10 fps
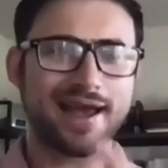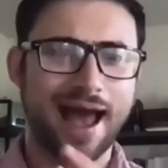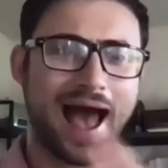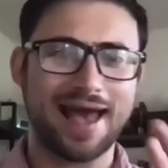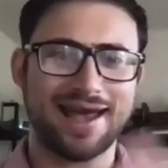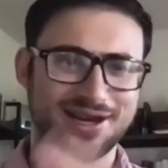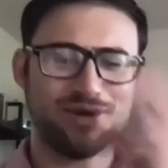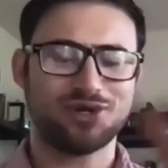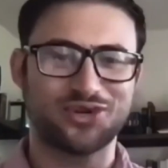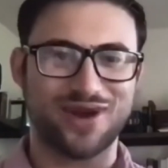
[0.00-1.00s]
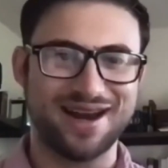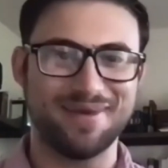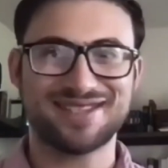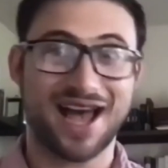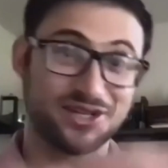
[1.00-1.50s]
guy and you should treat him
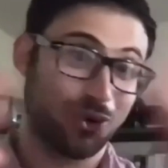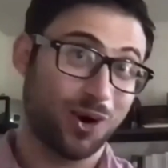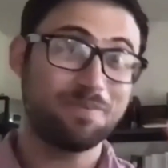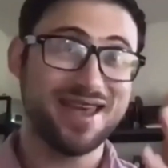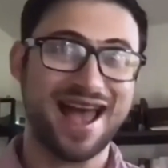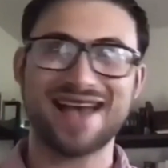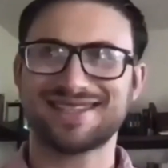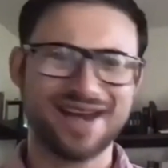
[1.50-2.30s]
as such, or P.S.